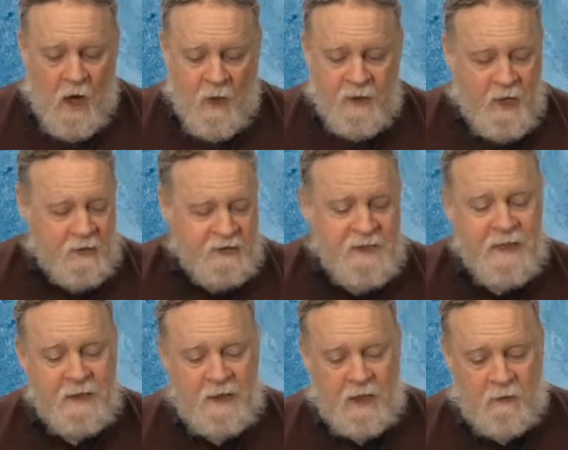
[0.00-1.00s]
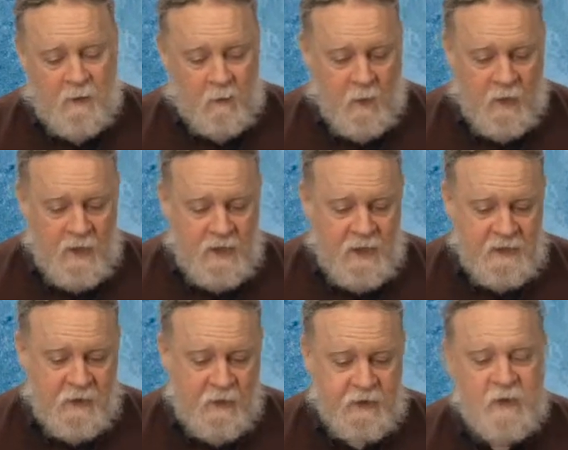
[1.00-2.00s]
All right, our second hero award
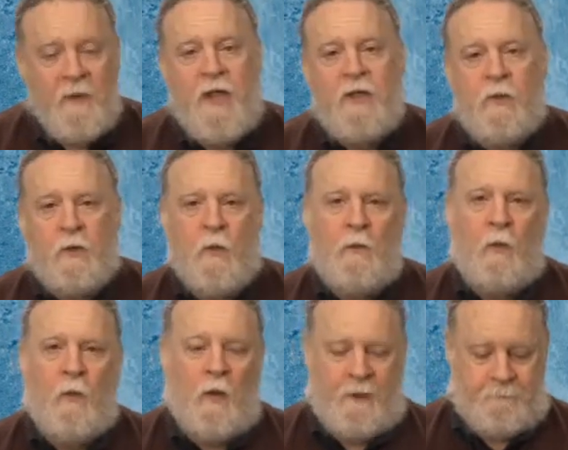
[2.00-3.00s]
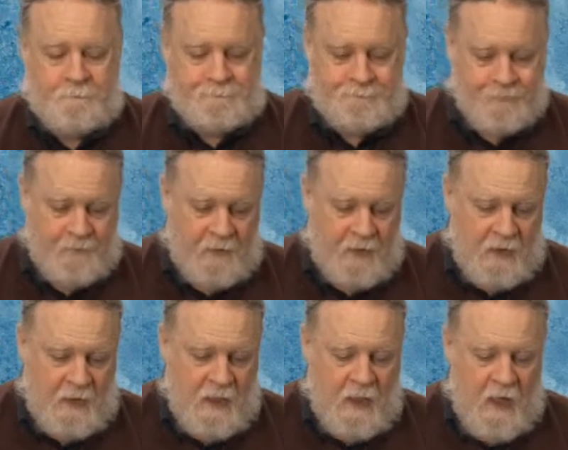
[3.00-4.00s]
is also a group one.
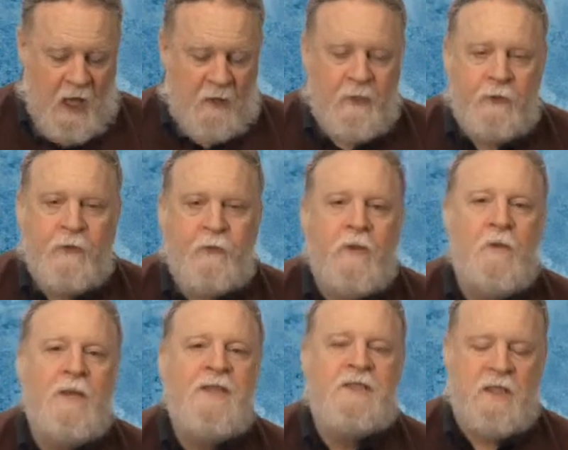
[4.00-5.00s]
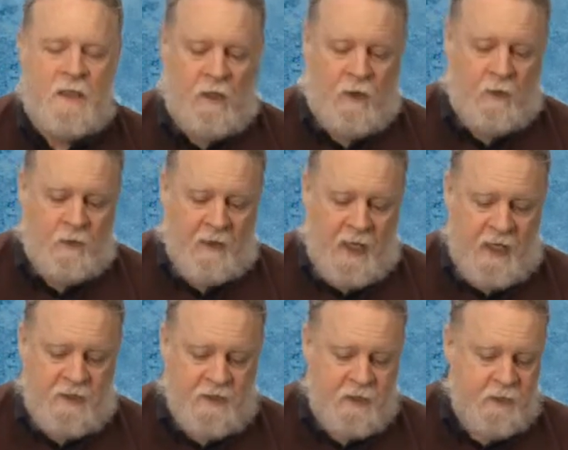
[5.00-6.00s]
About 3 weeks ago, a
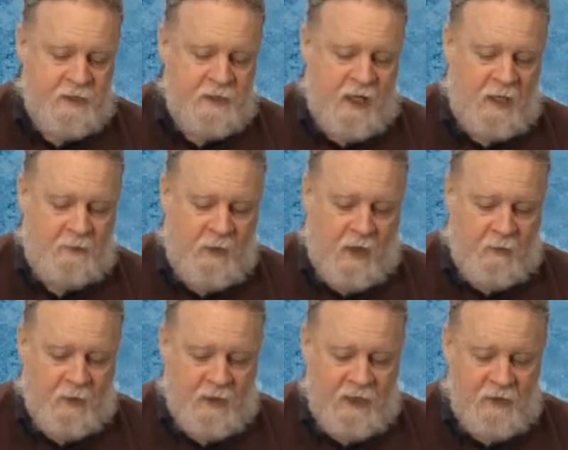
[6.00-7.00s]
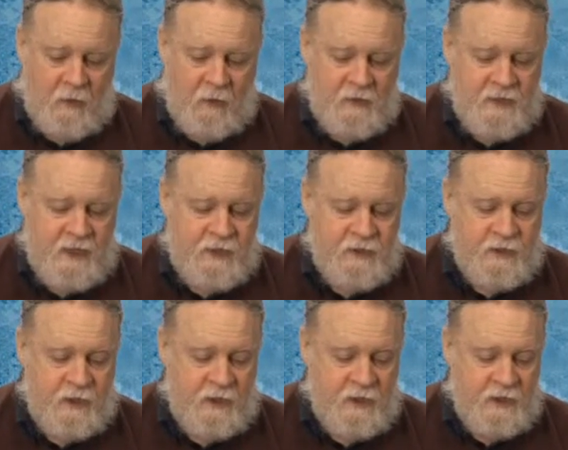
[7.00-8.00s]
suicide bomber hit All Saints
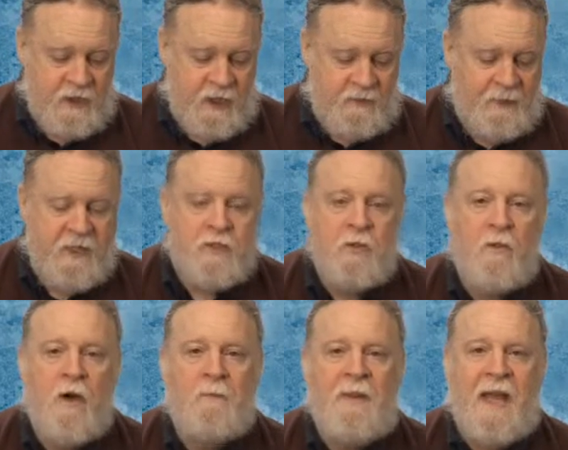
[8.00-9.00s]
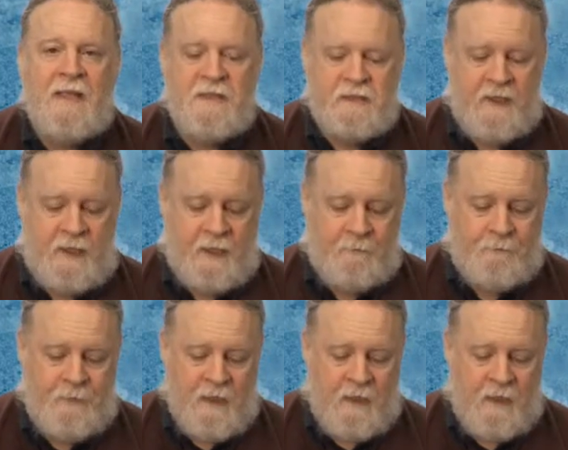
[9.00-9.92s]
Church in Peshawar, Pakistan.